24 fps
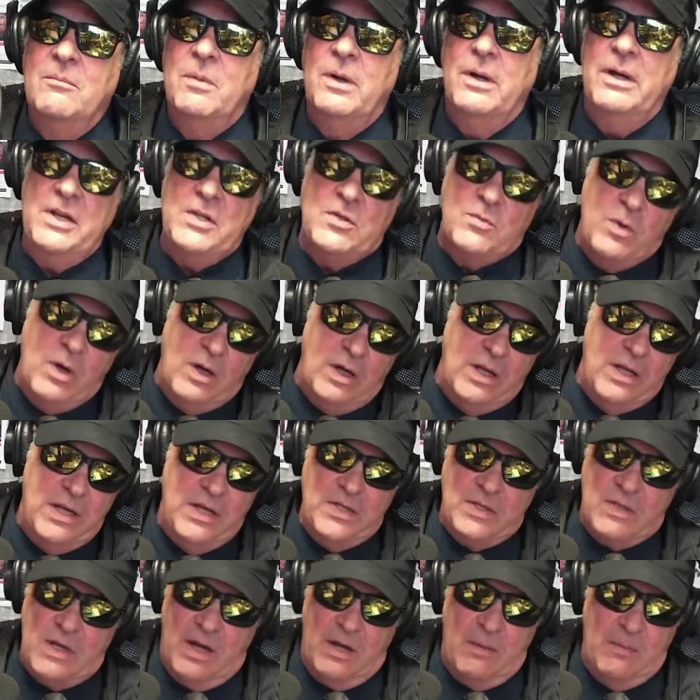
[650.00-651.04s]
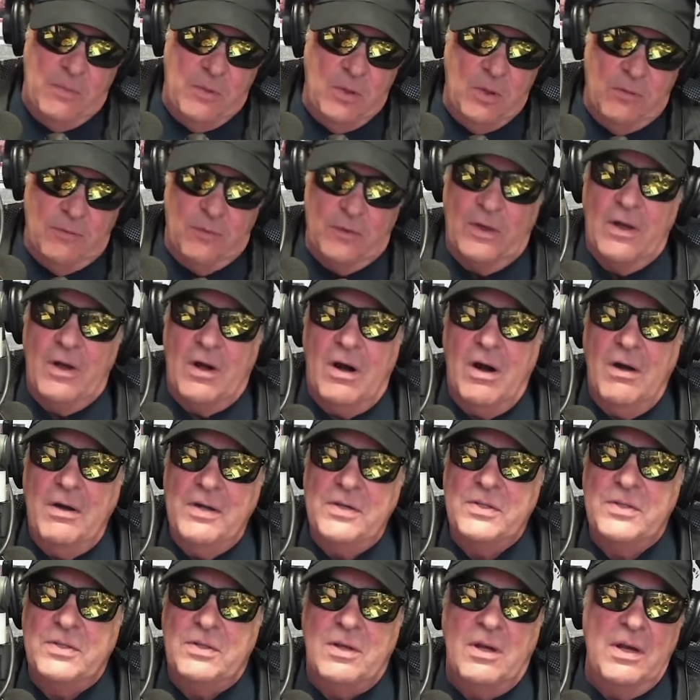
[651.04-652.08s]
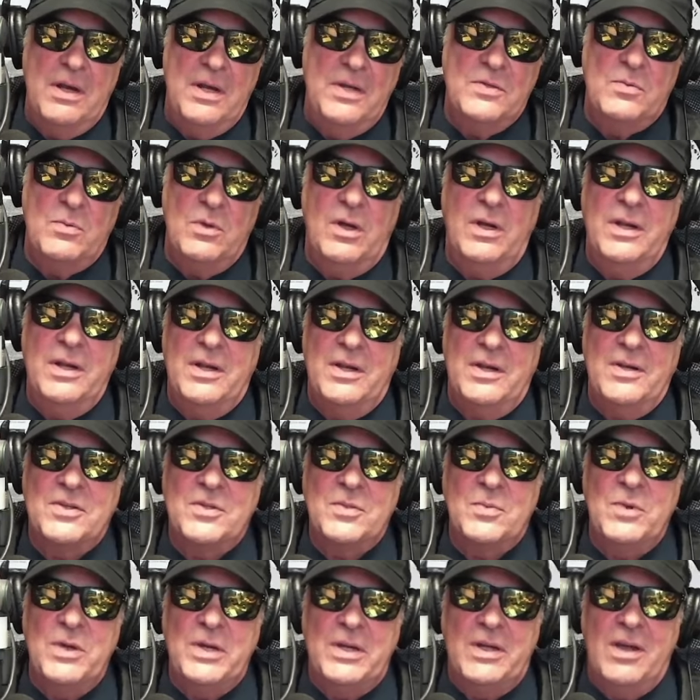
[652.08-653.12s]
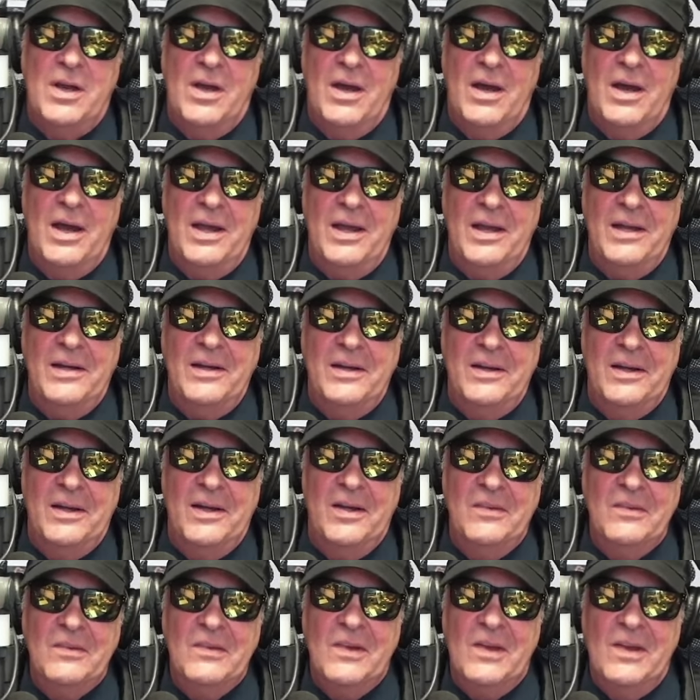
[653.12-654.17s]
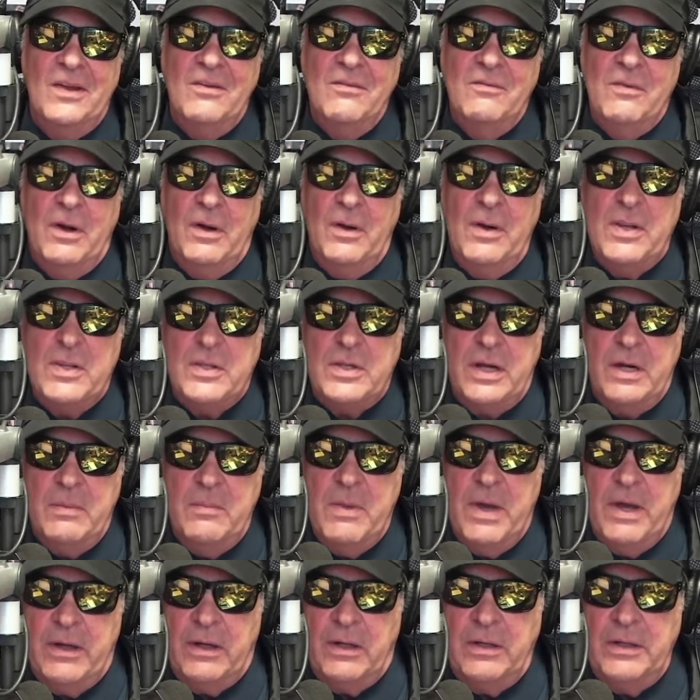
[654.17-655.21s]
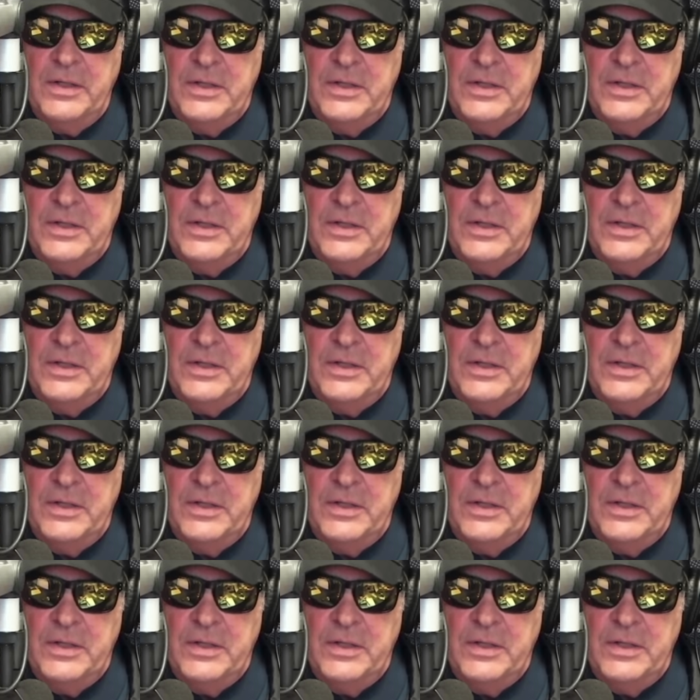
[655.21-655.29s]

But he's got a beautiful heart. He's really a sweet guy and very sentimental.